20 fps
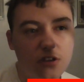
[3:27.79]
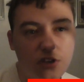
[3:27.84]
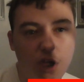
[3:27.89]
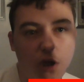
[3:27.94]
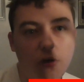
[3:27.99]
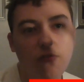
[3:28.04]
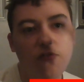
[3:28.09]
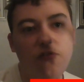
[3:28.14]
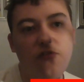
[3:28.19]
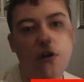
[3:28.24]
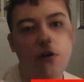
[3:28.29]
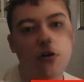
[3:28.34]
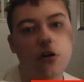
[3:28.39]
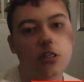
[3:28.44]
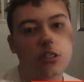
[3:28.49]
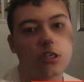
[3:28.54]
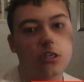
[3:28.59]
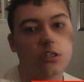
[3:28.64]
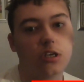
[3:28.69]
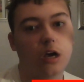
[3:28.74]
don't
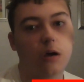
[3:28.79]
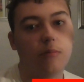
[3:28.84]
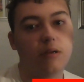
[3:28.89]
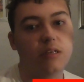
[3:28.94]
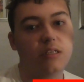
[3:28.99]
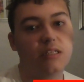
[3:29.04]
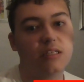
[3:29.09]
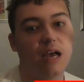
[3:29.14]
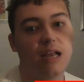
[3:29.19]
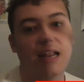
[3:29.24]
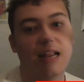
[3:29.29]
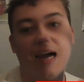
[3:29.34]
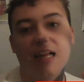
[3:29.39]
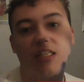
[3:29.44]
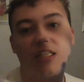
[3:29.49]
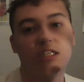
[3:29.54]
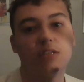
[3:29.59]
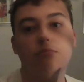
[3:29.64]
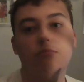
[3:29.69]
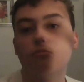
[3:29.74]
focus on Thomas Sign.
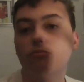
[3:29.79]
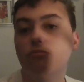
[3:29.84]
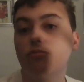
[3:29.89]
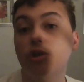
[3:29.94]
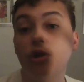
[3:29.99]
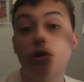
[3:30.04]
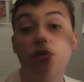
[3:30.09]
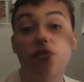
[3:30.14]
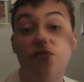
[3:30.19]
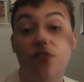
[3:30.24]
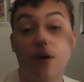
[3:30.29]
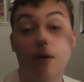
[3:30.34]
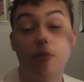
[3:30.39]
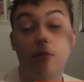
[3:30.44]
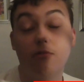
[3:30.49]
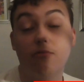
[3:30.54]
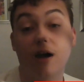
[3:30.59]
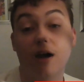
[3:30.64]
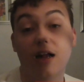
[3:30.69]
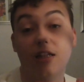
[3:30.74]
Add some new
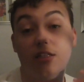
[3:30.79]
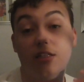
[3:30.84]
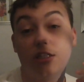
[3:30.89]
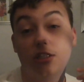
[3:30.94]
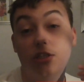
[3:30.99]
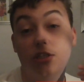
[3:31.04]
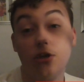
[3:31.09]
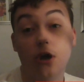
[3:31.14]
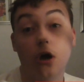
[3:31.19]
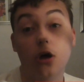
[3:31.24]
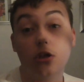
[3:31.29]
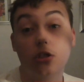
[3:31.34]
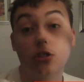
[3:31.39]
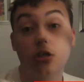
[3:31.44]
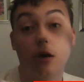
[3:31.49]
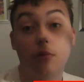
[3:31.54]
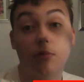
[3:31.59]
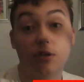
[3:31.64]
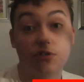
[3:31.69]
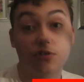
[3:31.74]
family rides that's not
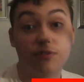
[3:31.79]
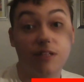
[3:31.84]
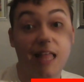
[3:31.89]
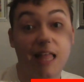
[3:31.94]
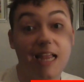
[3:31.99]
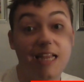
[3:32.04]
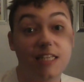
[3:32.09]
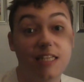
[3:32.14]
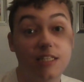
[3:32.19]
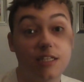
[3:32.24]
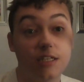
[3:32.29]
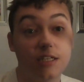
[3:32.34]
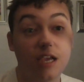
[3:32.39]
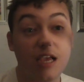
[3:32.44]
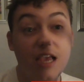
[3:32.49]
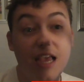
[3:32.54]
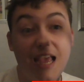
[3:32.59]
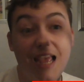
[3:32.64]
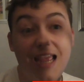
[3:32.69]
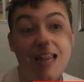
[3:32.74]
Thomas related
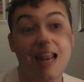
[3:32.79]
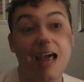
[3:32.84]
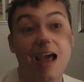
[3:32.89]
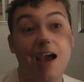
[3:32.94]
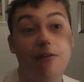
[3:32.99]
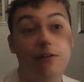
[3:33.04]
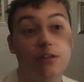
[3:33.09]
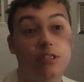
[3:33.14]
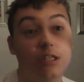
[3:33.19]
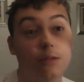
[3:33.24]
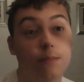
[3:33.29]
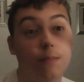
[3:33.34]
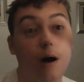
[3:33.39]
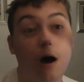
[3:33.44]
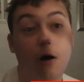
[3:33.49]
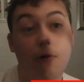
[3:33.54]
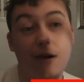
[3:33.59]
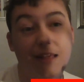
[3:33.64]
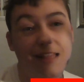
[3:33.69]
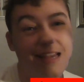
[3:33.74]
in areas of the
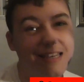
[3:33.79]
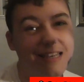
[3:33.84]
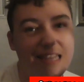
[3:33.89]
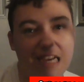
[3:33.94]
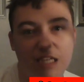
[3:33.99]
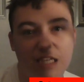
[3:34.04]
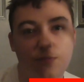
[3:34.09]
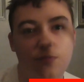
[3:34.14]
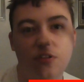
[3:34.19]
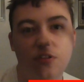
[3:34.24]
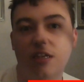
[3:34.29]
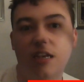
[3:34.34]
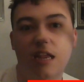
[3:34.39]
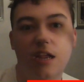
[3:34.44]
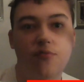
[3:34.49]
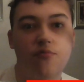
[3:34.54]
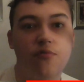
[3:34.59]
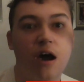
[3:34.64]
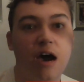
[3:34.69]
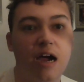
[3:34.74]
park where they desperately
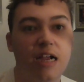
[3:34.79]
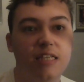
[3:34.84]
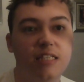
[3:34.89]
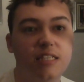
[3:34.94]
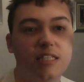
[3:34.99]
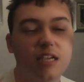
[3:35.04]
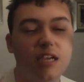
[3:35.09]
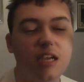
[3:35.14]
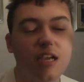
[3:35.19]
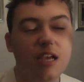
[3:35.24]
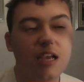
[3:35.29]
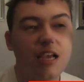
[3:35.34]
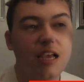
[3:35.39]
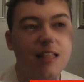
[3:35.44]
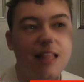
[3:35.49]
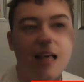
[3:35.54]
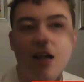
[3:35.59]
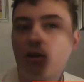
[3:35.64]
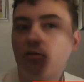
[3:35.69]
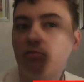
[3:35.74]
need rides.
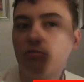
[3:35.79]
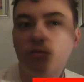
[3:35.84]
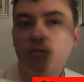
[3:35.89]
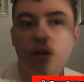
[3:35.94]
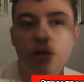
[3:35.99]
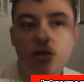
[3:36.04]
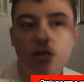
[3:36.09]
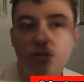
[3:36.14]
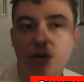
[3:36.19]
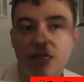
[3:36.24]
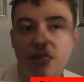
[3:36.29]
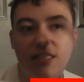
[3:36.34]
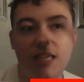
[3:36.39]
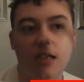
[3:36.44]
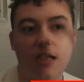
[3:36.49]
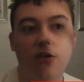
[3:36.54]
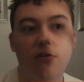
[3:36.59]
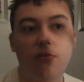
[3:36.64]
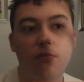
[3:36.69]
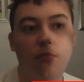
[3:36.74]
That comes on to my
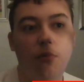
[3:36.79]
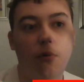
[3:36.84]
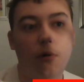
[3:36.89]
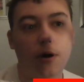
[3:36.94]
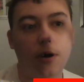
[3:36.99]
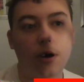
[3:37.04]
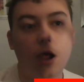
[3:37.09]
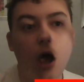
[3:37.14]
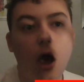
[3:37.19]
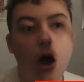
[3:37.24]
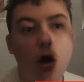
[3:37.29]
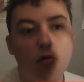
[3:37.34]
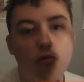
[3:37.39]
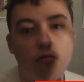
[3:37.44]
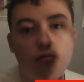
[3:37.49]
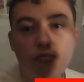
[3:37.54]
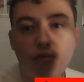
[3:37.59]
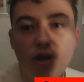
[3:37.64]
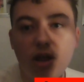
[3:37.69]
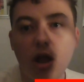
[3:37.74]
second point
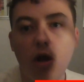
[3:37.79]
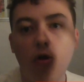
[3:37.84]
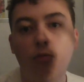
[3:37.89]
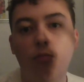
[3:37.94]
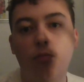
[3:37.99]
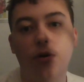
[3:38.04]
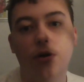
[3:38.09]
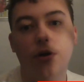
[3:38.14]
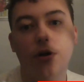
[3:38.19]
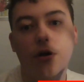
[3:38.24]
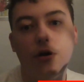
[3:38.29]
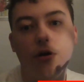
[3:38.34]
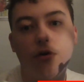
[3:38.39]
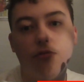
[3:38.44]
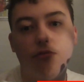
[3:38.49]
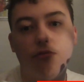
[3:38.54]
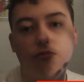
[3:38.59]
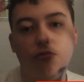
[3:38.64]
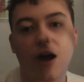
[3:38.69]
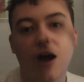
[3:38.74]
reopen
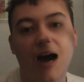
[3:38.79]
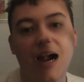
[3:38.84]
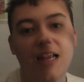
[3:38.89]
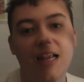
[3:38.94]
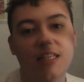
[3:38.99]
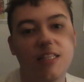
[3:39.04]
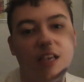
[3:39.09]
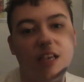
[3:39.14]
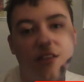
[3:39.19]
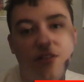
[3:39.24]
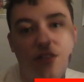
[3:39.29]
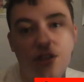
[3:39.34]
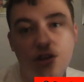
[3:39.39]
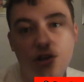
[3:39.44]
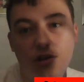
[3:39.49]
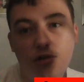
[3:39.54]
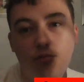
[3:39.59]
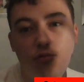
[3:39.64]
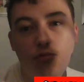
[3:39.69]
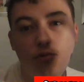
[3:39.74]
rides that
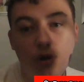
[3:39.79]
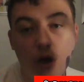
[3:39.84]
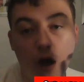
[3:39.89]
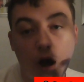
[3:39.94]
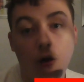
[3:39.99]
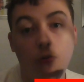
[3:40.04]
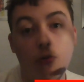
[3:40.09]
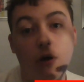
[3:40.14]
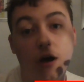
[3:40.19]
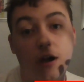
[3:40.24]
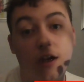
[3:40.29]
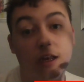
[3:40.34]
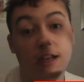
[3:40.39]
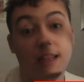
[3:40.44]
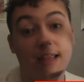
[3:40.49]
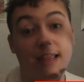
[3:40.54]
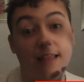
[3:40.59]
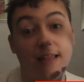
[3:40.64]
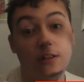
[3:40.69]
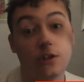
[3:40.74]
you know are going
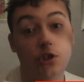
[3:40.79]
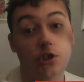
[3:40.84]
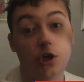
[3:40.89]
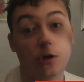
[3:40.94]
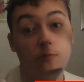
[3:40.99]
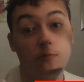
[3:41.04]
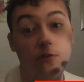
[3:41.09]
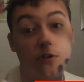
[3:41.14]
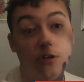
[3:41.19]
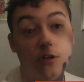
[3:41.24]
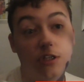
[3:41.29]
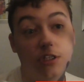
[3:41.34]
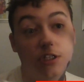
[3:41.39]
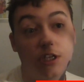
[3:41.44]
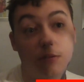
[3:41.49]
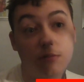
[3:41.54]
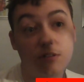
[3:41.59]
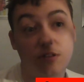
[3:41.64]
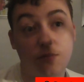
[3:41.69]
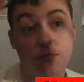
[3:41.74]
to get the job done in
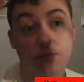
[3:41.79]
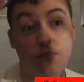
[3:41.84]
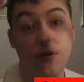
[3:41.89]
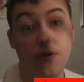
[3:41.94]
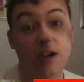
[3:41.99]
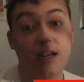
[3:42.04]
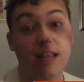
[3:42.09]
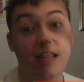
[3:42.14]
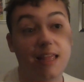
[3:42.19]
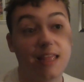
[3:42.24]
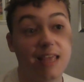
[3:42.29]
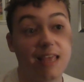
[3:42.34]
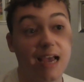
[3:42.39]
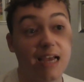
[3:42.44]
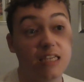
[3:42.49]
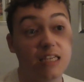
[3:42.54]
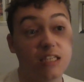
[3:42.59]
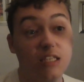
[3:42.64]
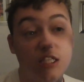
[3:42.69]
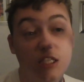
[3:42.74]
terms of bringing in
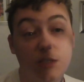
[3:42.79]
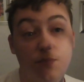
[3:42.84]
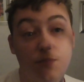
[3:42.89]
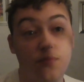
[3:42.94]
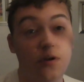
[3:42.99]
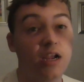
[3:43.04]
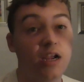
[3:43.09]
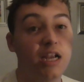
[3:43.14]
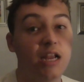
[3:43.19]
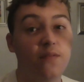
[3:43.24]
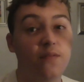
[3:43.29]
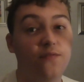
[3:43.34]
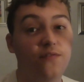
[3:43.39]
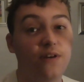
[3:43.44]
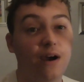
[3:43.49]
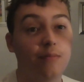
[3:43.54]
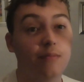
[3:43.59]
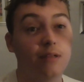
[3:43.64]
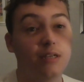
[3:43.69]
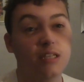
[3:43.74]
guests, bringing in
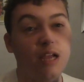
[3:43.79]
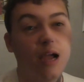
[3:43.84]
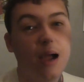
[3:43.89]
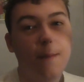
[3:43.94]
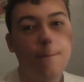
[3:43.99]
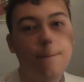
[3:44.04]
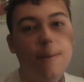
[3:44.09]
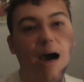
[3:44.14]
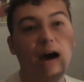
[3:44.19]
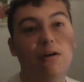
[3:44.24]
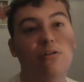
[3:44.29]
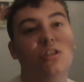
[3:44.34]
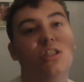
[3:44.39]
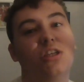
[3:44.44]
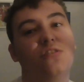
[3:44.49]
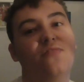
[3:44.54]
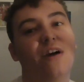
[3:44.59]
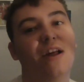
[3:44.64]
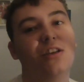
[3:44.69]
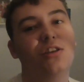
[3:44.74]
families. Pirates
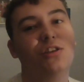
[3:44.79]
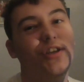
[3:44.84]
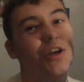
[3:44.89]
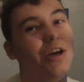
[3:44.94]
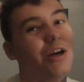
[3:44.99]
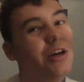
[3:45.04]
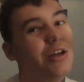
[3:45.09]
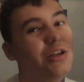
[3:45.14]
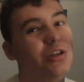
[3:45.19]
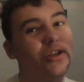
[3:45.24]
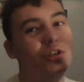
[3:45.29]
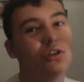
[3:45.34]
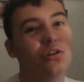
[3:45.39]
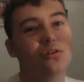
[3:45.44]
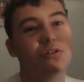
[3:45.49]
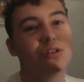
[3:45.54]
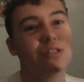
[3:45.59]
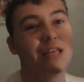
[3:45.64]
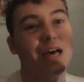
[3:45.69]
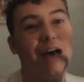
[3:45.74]
Adventure
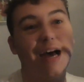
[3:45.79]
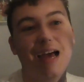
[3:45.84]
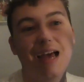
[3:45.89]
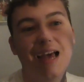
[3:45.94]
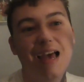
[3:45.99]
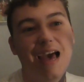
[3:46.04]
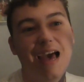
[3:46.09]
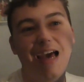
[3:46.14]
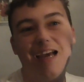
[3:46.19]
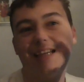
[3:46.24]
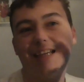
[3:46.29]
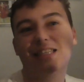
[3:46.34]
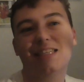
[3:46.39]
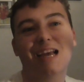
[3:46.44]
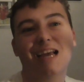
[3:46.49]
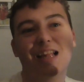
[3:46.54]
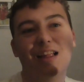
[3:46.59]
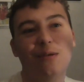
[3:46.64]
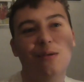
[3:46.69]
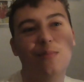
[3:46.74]
does that.
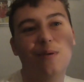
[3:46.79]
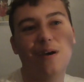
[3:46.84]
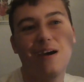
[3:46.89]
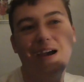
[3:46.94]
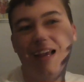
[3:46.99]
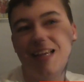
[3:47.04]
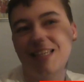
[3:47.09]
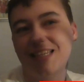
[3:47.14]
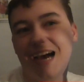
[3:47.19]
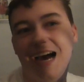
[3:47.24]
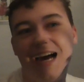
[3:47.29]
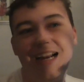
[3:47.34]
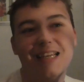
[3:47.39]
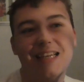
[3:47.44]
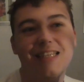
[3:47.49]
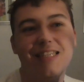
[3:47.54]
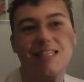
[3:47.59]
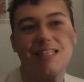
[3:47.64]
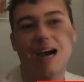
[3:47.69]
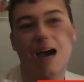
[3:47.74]
Excalibur, it's had
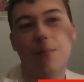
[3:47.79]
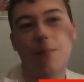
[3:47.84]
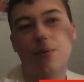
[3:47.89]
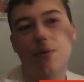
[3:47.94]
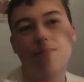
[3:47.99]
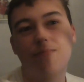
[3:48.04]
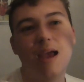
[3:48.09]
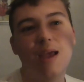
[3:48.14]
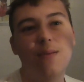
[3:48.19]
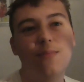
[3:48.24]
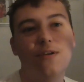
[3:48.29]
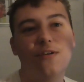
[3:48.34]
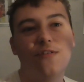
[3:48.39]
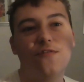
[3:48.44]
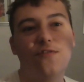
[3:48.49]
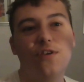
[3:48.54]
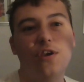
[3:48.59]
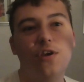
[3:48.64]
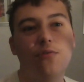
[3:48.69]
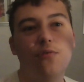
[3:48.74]
its time, but maybe
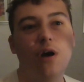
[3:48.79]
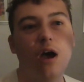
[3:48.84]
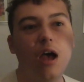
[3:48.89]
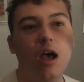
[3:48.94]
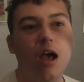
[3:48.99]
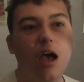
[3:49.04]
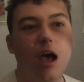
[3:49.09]
if you